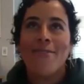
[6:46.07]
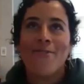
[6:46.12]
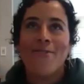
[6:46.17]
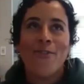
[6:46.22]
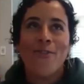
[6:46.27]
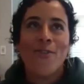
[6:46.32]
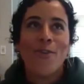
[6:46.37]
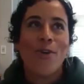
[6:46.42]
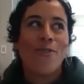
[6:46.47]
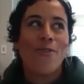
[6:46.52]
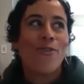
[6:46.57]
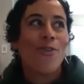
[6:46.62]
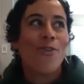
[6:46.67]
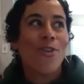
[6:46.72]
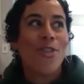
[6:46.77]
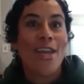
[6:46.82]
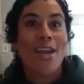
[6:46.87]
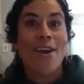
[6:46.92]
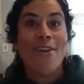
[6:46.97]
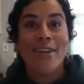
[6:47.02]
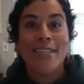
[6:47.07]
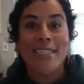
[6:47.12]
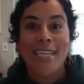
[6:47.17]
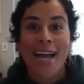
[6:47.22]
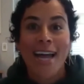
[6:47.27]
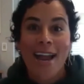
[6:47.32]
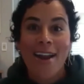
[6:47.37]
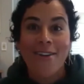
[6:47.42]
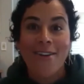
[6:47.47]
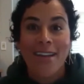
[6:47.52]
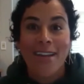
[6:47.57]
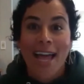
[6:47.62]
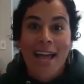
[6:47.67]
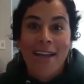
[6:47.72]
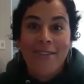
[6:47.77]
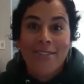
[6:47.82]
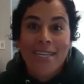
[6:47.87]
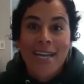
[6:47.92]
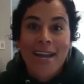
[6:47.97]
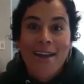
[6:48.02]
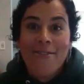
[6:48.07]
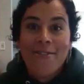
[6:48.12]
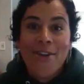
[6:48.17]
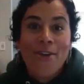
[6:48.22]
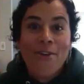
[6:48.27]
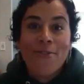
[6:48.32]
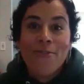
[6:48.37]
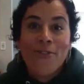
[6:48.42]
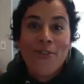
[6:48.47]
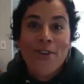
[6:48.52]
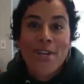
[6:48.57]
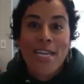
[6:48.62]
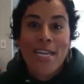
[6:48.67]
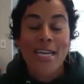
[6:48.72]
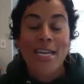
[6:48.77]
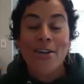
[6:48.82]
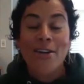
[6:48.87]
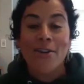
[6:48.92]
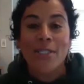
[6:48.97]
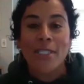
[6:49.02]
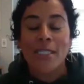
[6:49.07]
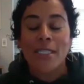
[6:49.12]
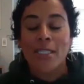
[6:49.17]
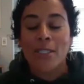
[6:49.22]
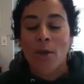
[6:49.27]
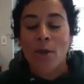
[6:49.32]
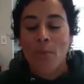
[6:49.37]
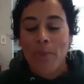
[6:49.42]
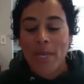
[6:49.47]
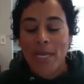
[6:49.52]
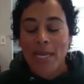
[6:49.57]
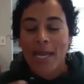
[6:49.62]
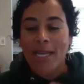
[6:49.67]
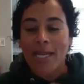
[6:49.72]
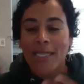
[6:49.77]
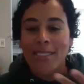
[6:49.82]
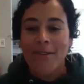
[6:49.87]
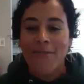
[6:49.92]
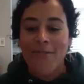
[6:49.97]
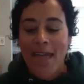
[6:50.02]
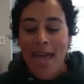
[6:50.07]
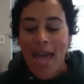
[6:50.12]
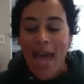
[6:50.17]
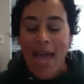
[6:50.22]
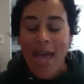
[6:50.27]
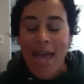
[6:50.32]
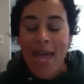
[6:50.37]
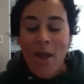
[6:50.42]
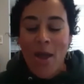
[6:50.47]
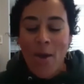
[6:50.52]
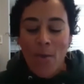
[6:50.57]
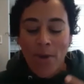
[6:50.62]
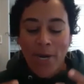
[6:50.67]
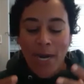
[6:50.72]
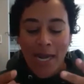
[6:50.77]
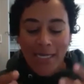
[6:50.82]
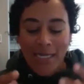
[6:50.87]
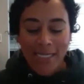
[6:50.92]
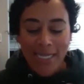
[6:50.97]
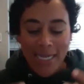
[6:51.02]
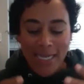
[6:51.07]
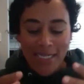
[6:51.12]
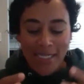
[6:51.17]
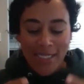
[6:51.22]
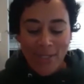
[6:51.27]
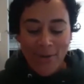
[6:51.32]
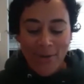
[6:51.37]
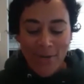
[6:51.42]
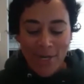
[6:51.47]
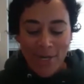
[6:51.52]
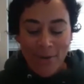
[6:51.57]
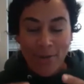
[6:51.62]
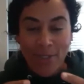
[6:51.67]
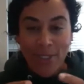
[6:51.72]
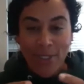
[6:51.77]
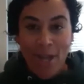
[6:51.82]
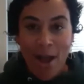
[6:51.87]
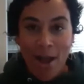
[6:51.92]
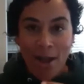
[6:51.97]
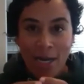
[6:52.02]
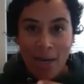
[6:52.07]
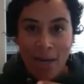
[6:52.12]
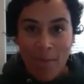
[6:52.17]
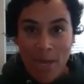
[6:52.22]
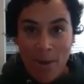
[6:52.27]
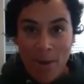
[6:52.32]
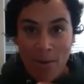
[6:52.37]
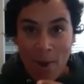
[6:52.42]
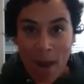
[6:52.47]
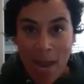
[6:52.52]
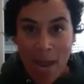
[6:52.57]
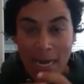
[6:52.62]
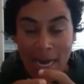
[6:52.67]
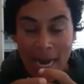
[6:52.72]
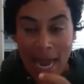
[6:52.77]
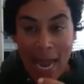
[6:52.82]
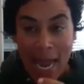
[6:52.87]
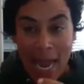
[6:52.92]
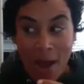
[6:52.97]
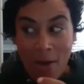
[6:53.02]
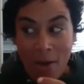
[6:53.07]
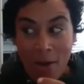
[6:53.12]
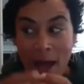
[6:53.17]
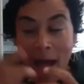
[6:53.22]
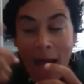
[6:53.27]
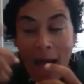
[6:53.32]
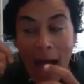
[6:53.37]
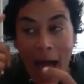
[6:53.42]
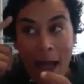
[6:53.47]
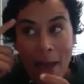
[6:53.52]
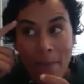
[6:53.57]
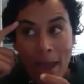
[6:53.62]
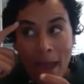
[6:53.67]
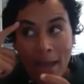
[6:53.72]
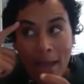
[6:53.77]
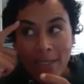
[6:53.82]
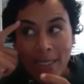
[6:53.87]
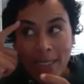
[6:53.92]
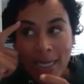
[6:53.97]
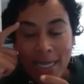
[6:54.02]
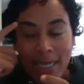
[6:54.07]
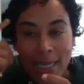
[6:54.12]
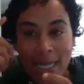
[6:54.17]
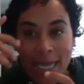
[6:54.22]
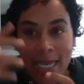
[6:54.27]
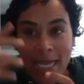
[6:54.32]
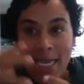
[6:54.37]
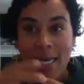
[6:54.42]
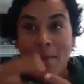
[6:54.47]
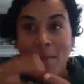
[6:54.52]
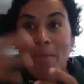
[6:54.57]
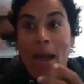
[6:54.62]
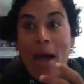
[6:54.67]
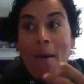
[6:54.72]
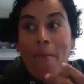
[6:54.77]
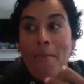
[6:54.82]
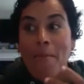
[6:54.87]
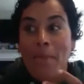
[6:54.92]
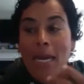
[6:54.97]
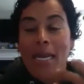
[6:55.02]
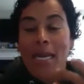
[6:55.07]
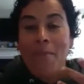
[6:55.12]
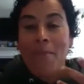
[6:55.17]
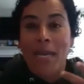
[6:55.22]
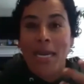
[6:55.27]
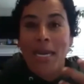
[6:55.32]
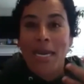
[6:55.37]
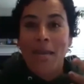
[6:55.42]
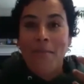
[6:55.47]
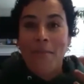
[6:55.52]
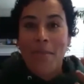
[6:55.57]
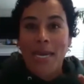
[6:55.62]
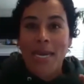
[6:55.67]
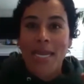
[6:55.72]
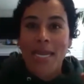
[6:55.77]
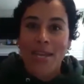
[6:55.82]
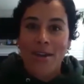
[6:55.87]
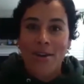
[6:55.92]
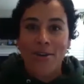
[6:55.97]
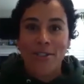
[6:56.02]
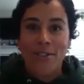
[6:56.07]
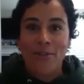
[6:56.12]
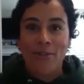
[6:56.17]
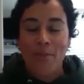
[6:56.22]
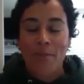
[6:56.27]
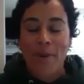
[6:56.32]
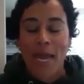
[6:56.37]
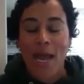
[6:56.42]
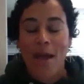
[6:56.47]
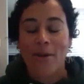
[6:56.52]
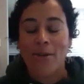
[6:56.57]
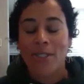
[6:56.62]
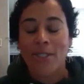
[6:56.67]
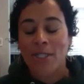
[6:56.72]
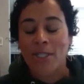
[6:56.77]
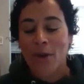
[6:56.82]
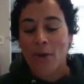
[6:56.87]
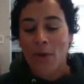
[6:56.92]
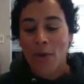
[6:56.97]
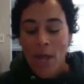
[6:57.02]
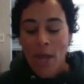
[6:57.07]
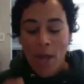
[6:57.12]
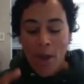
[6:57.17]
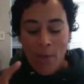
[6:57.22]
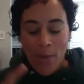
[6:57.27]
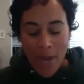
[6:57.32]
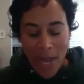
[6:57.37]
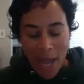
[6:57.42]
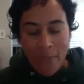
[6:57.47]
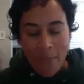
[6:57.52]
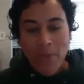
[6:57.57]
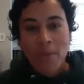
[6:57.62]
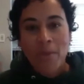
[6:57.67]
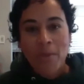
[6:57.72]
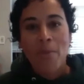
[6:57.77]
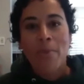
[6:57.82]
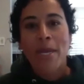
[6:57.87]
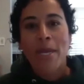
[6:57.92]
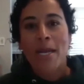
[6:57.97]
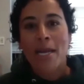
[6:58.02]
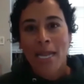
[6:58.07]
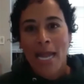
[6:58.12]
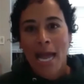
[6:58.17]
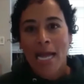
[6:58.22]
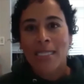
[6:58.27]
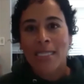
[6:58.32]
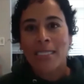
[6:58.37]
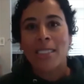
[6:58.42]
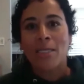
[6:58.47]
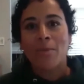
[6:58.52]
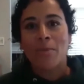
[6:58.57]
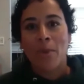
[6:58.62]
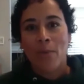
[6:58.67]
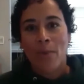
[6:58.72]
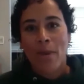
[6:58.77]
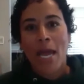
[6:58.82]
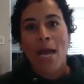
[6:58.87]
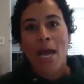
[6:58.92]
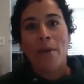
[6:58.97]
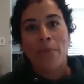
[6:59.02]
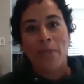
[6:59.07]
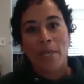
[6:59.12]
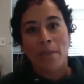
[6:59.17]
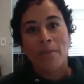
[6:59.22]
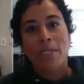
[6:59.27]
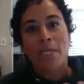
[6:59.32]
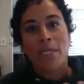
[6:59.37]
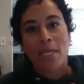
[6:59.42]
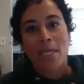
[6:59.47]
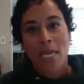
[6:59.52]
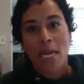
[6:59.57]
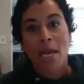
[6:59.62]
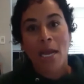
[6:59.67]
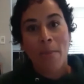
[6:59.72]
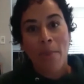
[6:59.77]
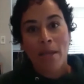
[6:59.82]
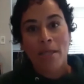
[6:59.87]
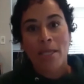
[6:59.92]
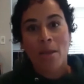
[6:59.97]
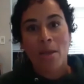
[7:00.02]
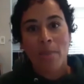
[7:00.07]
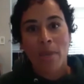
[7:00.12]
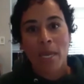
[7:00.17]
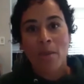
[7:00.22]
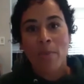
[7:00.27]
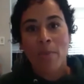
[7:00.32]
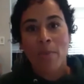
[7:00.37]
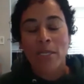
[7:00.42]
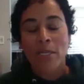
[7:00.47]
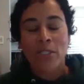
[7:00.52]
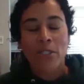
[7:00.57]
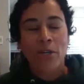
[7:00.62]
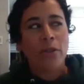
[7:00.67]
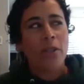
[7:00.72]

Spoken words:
for their entire lives that I've known for years. And so because of that, when I see a student who's talking to me right now, I'm actually thinking about many, many, many years from now. So we help them to pick classes, but we help them to think about the big picture, and